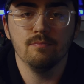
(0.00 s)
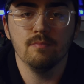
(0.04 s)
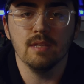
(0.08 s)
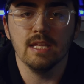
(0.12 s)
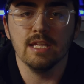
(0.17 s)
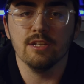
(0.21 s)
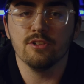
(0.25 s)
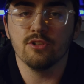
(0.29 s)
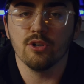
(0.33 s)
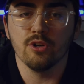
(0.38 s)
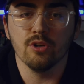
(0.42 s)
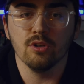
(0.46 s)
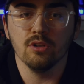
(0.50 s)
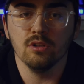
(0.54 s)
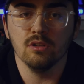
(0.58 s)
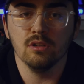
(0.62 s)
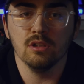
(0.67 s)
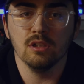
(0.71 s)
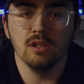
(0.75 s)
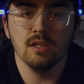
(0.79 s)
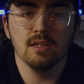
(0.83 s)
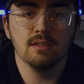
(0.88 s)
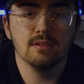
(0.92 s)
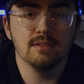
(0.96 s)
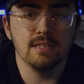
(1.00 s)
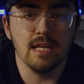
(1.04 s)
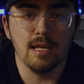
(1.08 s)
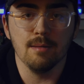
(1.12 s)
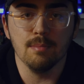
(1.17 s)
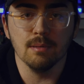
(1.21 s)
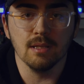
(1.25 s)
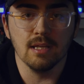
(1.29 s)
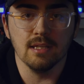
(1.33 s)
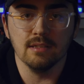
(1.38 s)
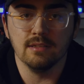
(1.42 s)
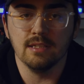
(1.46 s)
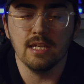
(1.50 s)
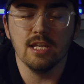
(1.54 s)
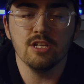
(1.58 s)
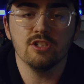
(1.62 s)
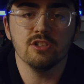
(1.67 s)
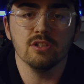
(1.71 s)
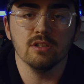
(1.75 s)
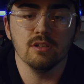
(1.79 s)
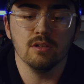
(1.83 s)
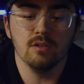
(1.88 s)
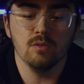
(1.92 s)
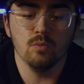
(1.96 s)
internal
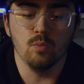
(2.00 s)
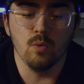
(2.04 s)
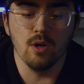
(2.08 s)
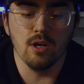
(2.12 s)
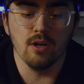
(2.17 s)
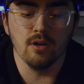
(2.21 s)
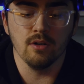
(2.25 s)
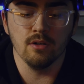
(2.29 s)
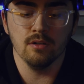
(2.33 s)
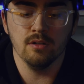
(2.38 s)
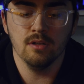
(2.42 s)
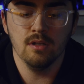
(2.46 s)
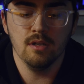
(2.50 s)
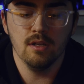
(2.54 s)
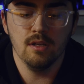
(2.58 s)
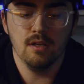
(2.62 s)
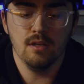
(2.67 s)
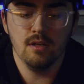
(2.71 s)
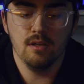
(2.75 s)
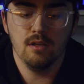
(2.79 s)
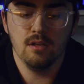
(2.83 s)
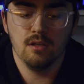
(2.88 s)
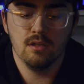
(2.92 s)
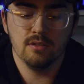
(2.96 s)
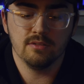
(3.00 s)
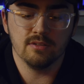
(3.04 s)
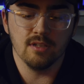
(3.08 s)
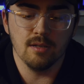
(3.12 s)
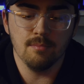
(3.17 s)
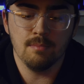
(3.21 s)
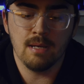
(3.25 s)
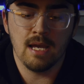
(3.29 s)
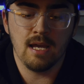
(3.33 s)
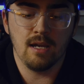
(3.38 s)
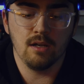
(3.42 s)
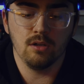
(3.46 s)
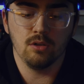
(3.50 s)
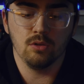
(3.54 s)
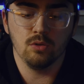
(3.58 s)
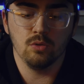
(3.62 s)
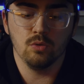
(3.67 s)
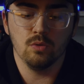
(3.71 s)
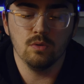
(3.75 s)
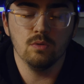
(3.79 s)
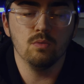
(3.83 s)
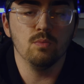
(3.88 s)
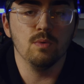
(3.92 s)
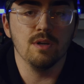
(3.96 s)
stabilization where
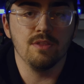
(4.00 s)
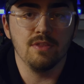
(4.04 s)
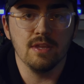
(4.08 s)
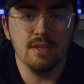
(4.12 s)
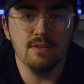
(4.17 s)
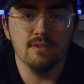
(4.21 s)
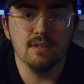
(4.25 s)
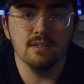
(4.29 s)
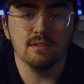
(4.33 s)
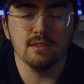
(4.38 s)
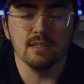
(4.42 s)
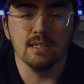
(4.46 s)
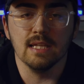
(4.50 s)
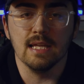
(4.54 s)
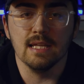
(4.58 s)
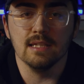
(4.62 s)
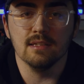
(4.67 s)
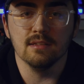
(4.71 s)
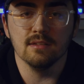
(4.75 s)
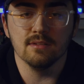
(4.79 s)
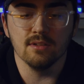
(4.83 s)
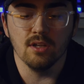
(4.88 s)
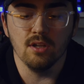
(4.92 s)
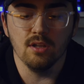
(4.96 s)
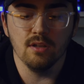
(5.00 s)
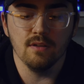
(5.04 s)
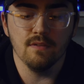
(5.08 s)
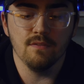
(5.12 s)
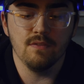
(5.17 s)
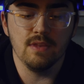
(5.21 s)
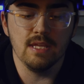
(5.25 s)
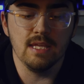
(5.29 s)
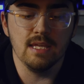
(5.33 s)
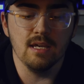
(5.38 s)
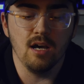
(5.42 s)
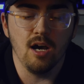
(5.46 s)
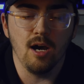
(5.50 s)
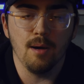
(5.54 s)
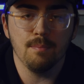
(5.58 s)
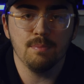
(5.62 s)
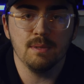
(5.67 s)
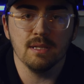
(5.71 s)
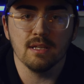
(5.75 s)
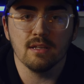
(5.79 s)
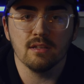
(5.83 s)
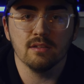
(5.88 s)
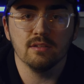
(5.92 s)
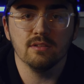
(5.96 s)
somehow within this lens all of the
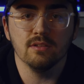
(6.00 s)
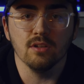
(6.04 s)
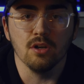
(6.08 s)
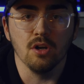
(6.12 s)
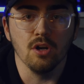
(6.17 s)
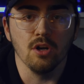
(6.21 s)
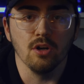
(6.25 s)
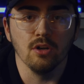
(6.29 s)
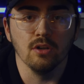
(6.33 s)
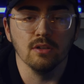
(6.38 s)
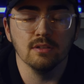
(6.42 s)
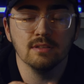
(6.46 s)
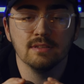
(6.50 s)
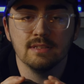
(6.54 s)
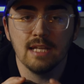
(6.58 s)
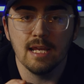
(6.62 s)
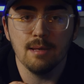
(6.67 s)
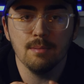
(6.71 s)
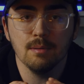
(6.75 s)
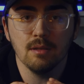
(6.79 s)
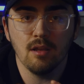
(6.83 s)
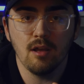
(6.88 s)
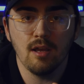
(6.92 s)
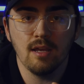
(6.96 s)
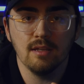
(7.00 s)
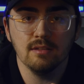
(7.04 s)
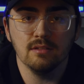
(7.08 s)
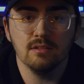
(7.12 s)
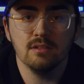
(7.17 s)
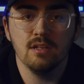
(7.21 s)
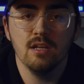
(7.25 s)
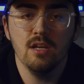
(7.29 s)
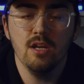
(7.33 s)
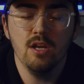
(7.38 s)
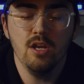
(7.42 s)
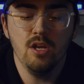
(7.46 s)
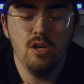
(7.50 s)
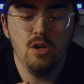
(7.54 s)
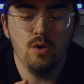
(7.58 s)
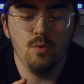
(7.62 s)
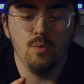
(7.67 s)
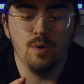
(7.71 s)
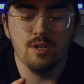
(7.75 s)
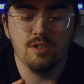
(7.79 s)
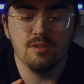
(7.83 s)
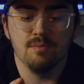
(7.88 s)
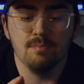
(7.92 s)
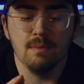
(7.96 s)
optics are stabilized,
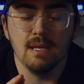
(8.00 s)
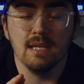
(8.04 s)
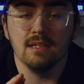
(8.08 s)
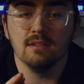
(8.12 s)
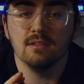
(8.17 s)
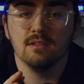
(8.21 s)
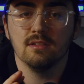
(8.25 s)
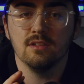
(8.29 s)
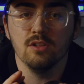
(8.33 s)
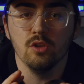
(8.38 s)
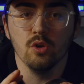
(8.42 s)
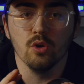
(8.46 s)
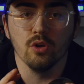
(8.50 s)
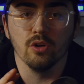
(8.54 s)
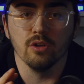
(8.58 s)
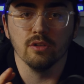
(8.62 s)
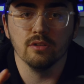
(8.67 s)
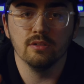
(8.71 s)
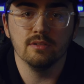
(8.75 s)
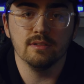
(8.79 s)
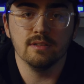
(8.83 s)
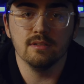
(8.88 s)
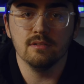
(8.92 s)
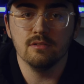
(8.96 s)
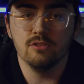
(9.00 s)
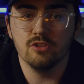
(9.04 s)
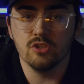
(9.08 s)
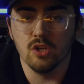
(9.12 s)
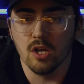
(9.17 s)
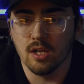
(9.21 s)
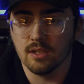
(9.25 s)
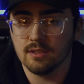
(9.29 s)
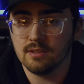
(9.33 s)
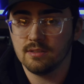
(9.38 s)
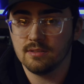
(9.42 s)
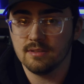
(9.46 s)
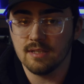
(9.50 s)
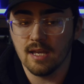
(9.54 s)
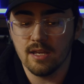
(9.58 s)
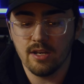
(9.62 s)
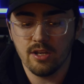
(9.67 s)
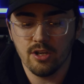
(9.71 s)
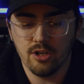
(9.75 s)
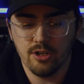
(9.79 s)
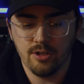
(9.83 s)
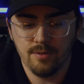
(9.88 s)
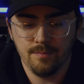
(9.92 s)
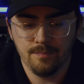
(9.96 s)
which makes your shots
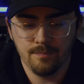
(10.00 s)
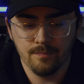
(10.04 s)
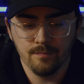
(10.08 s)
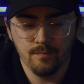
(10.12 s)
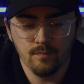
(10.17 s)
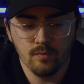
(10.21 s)
steadier.